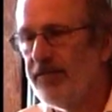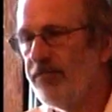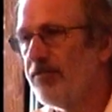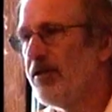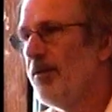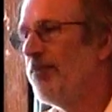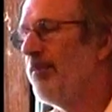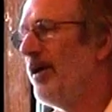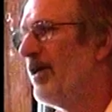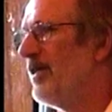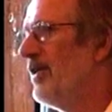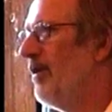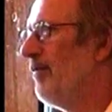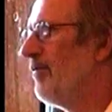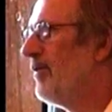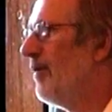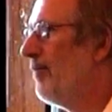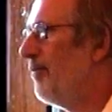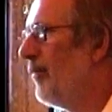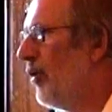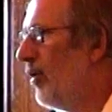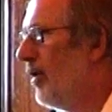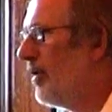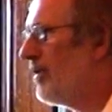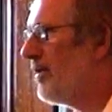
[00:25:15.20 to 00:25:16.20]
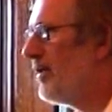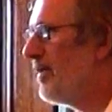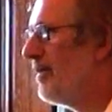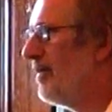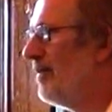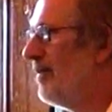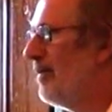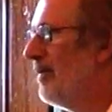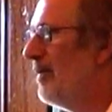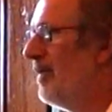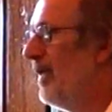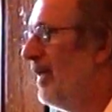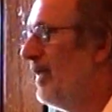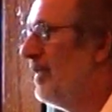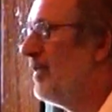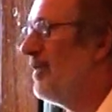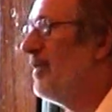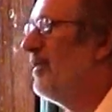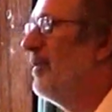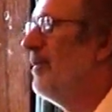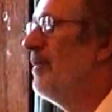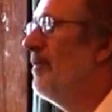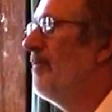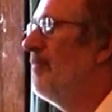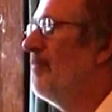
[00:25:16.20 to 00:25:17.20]
of the body of the bird
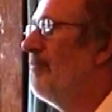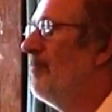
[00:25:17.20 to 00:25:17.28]
is